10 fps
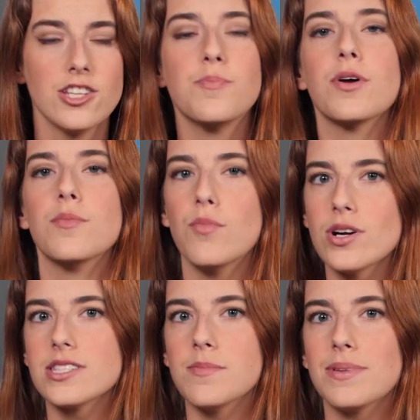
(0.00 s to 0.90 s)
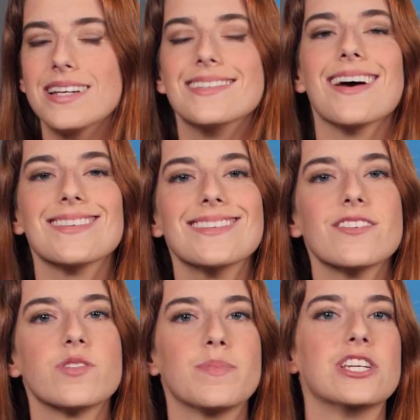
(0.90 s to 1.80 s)
To put it more simply, dozens
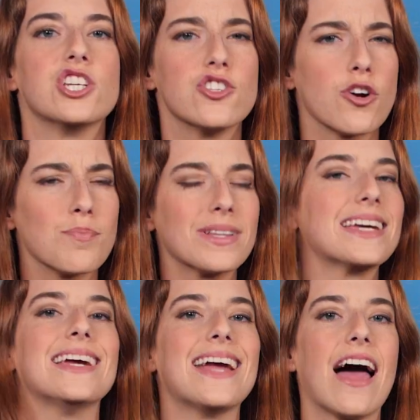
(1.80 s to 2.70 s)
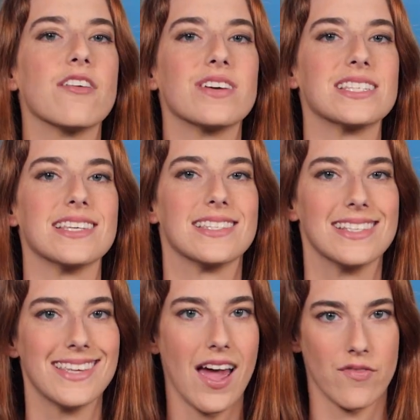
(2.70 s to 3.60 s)
of species are blinking out of
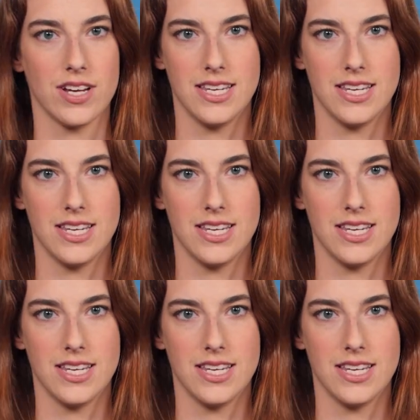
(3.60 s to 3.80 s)
existence every